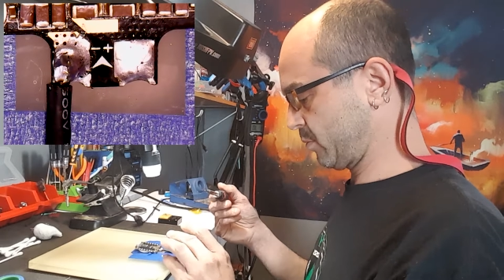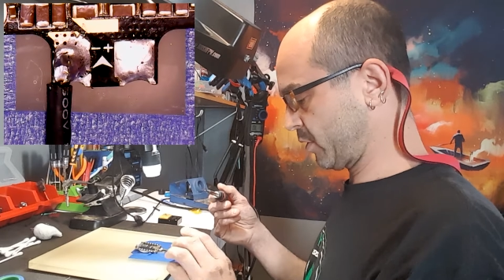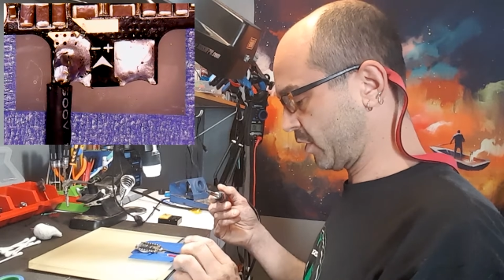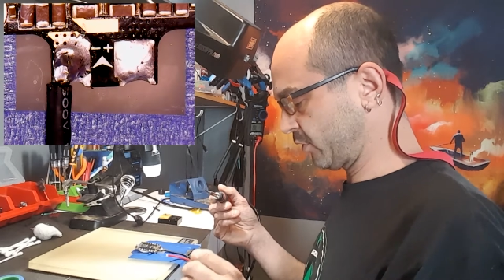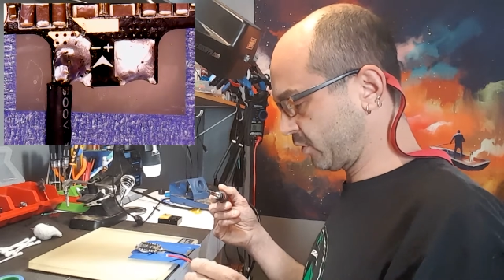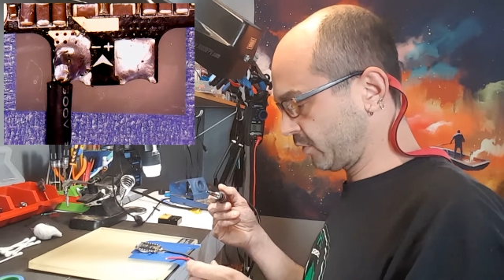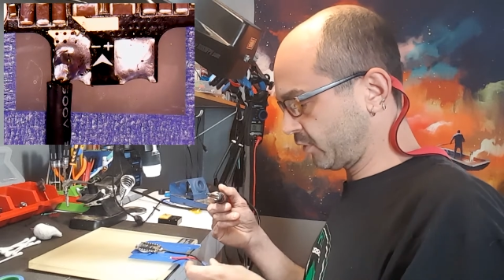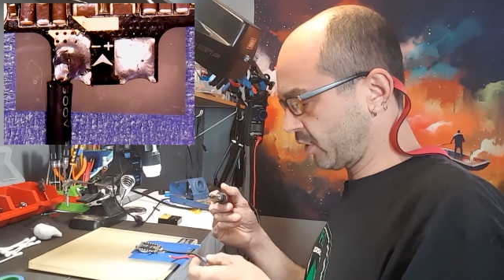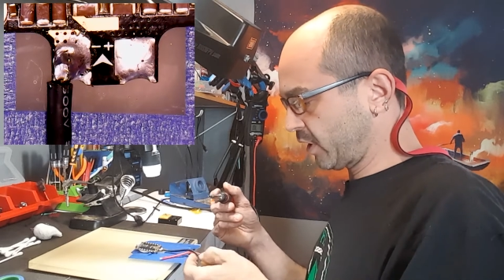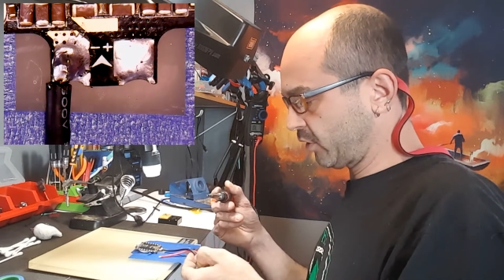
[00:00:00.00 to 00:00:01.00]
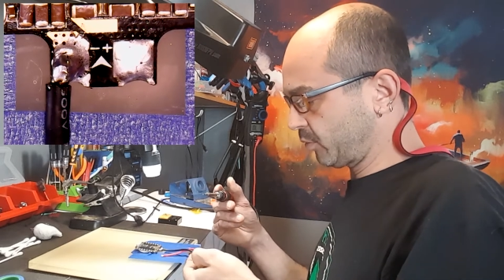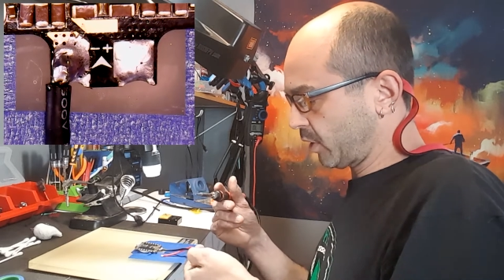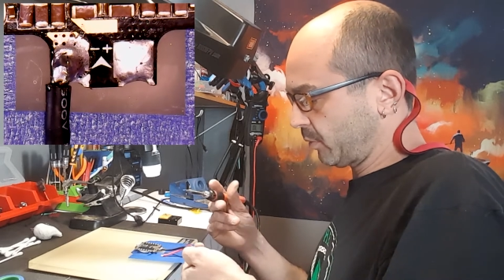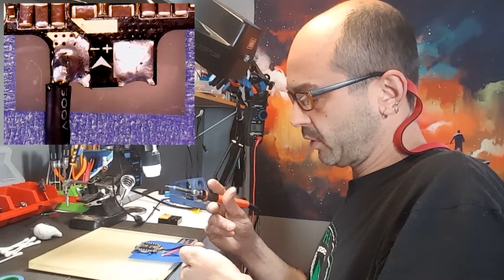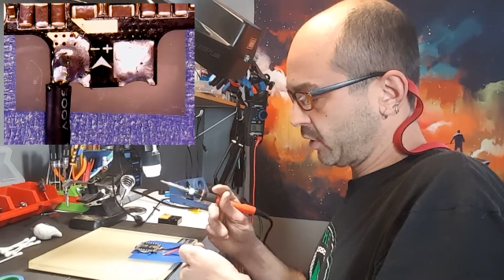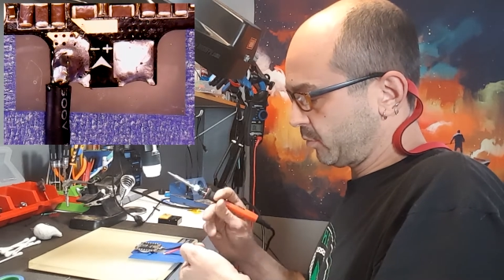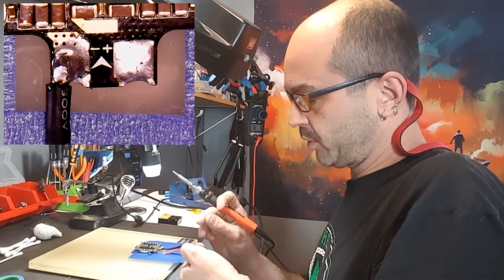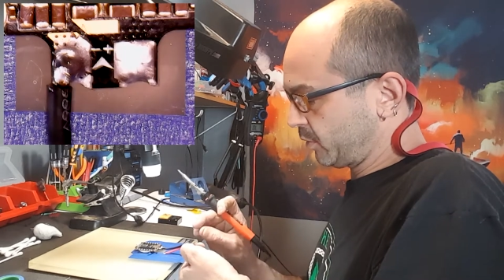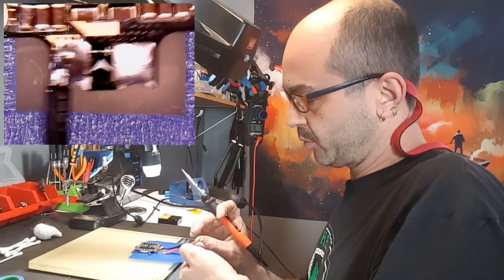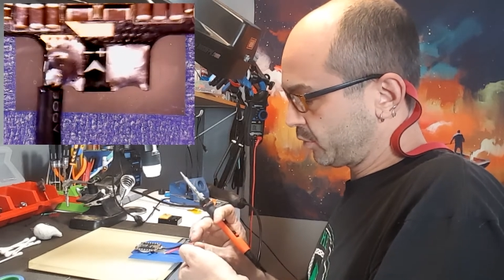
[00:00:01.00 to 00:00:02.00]
Positive side's probably going to
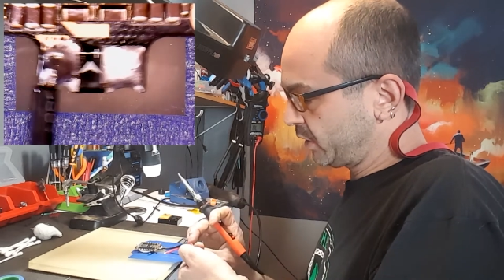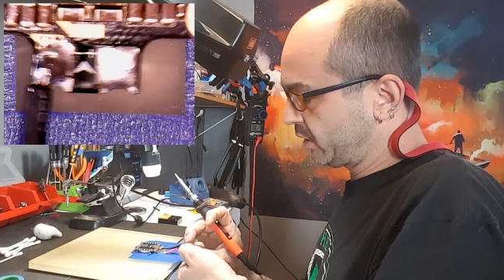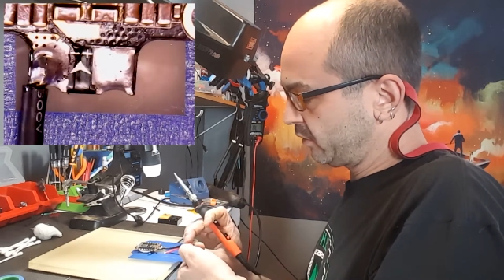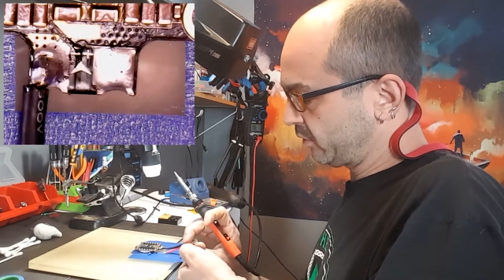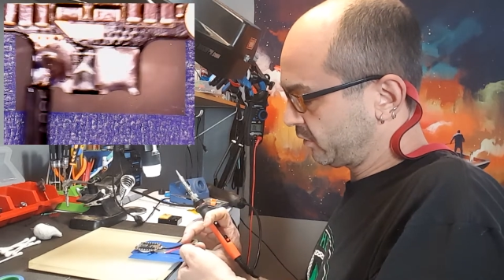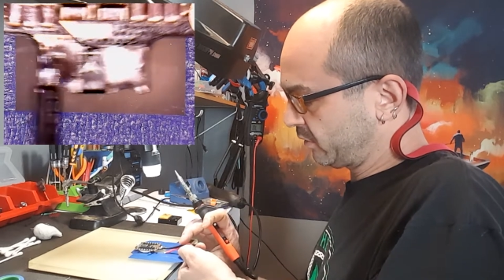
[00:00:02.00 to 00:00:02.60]
be a breeze.